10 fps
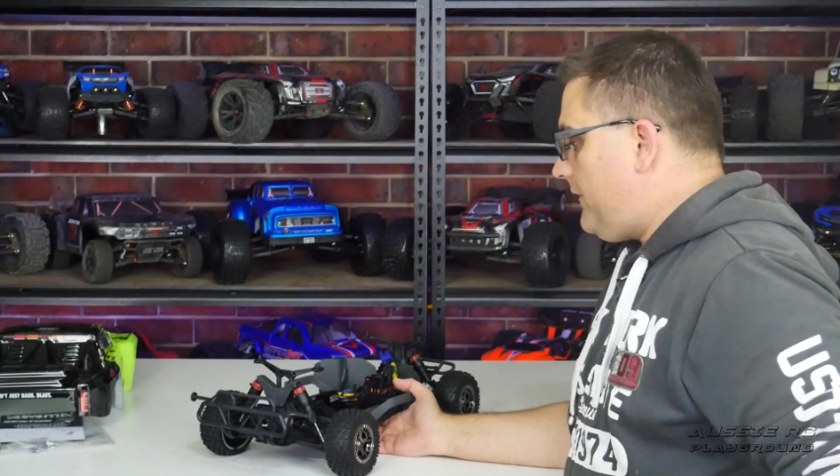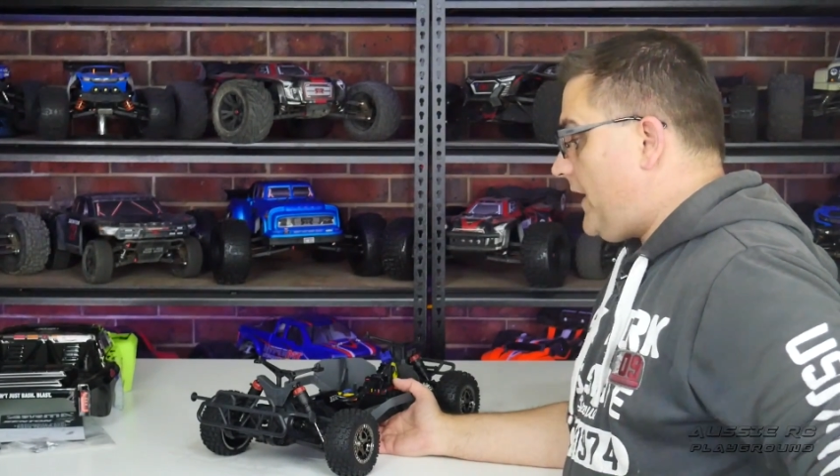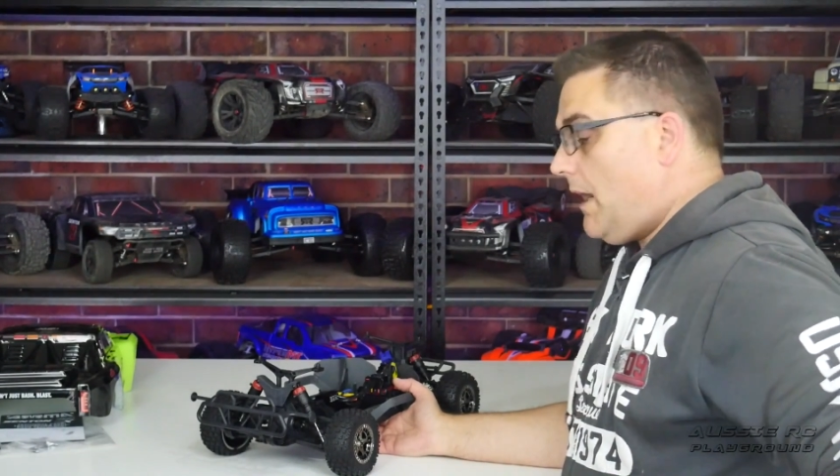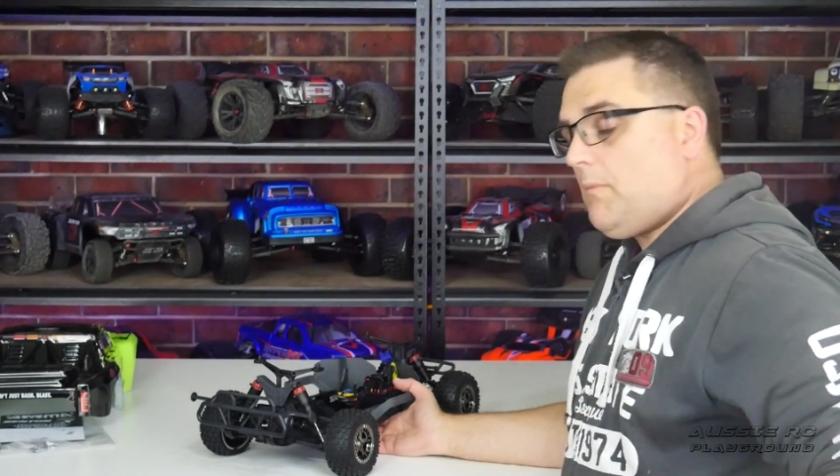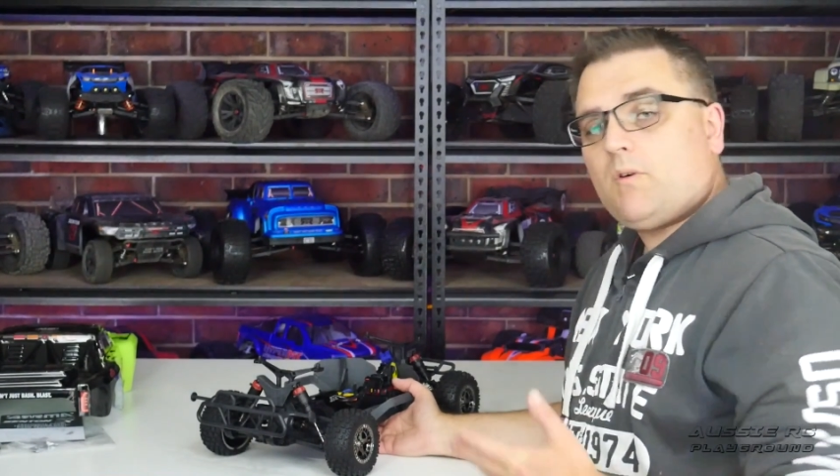
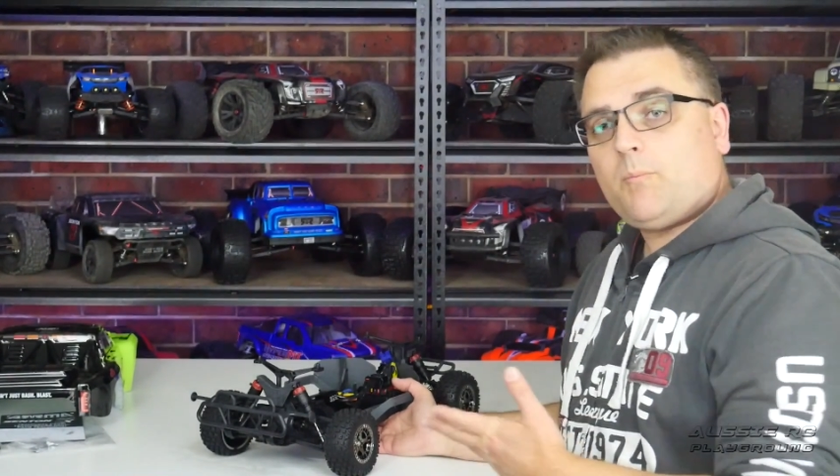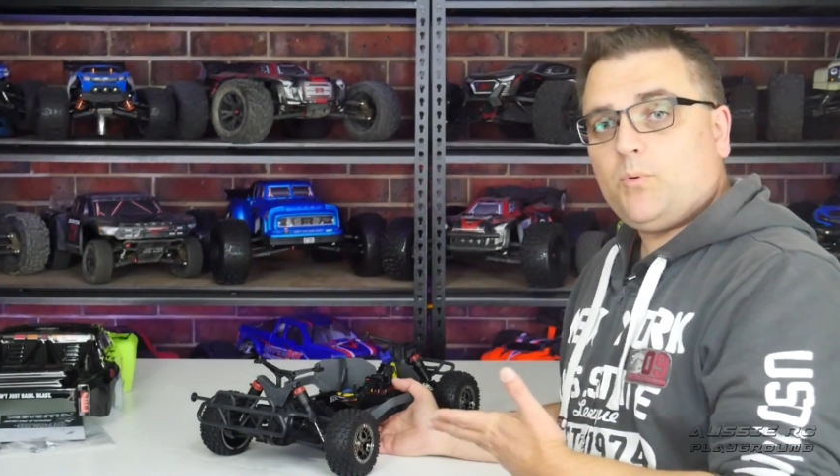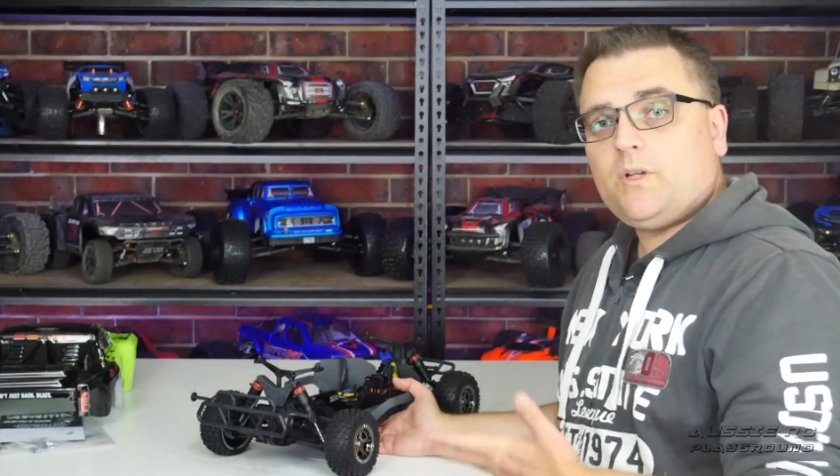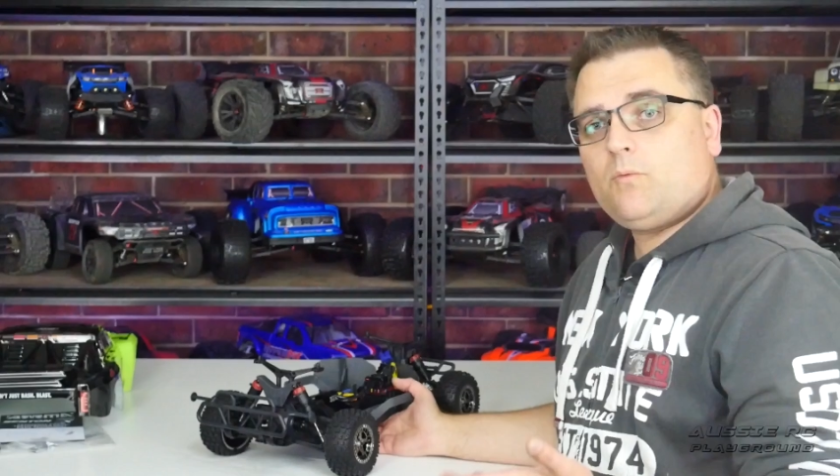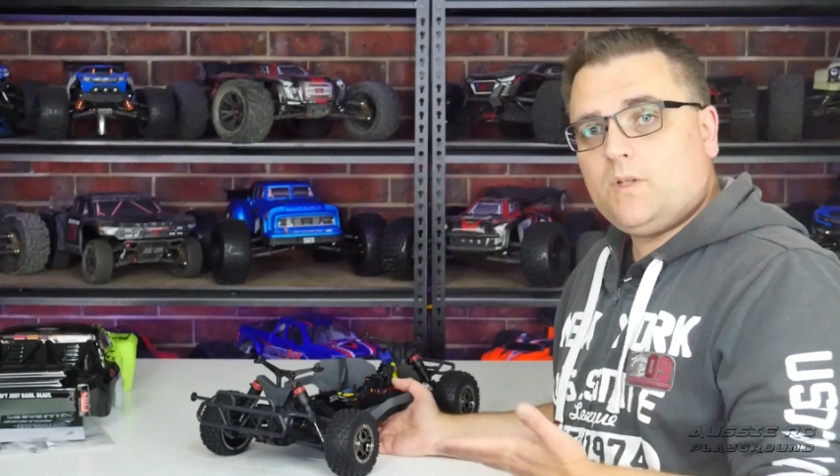ARRMA are
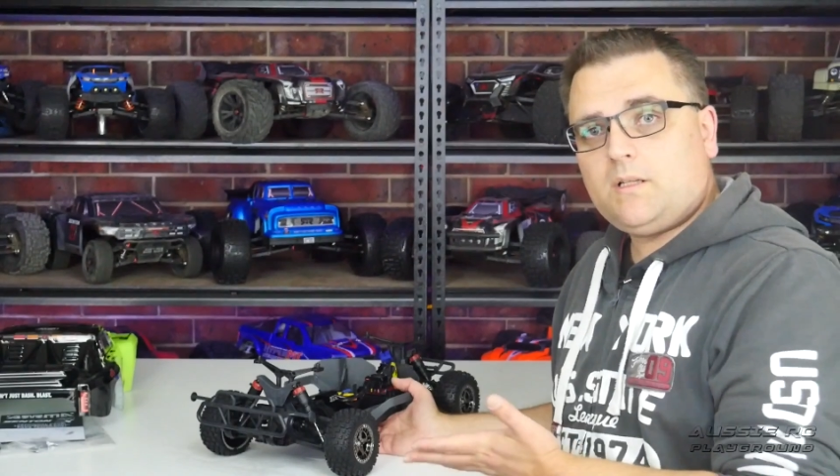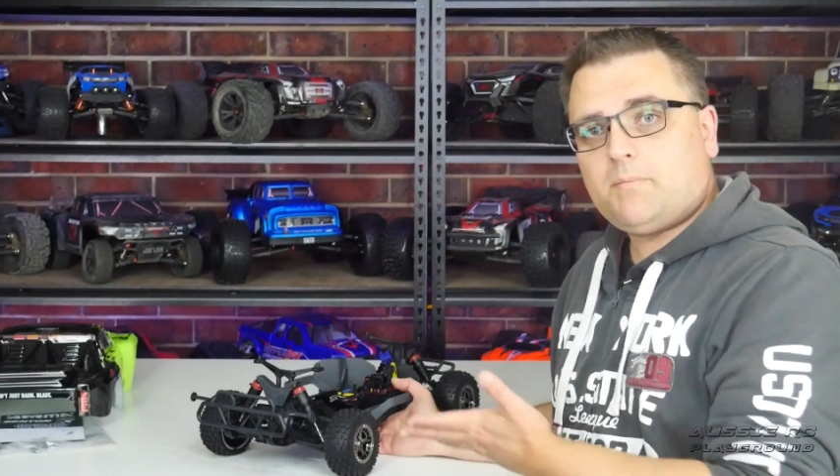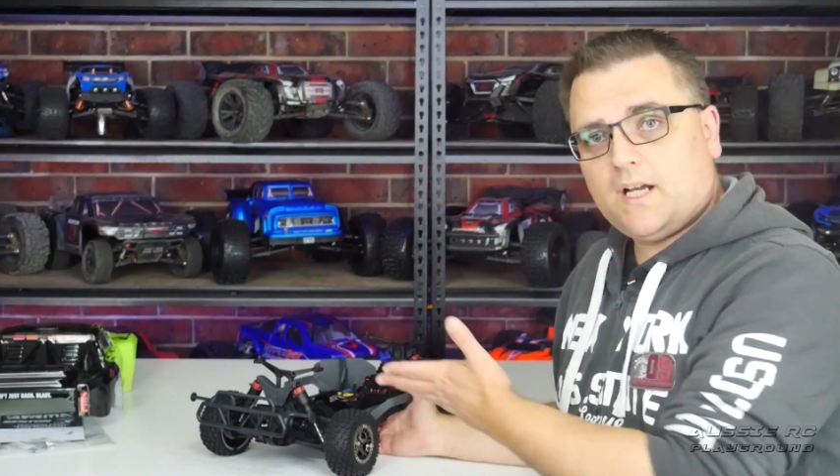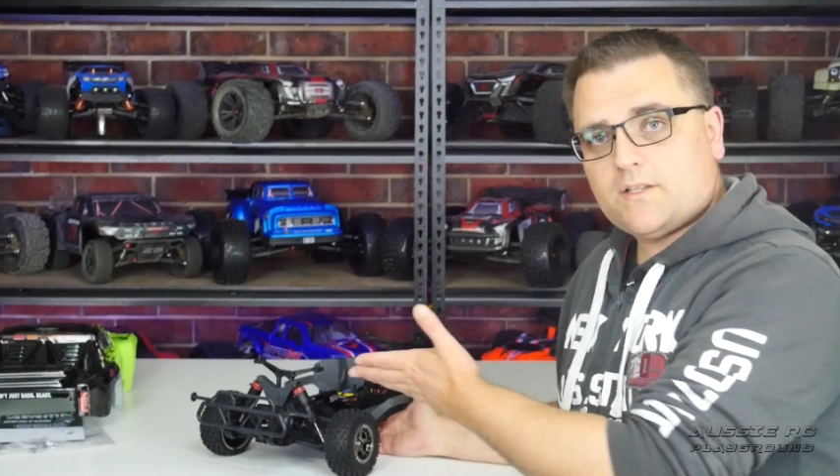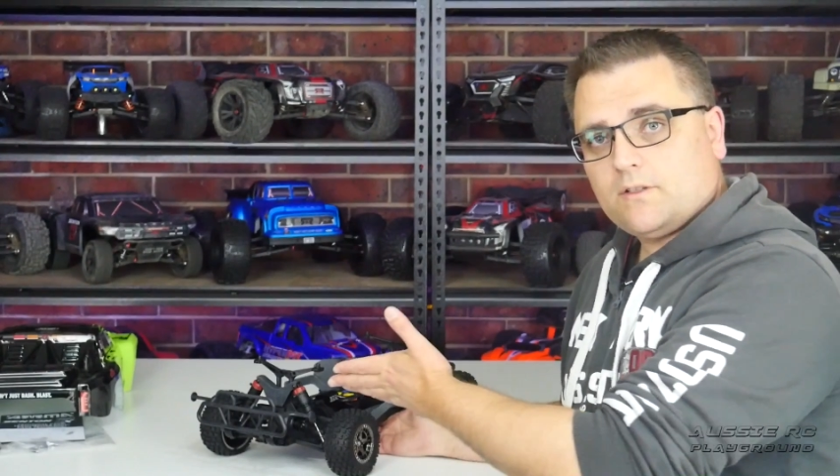putting wheelie bars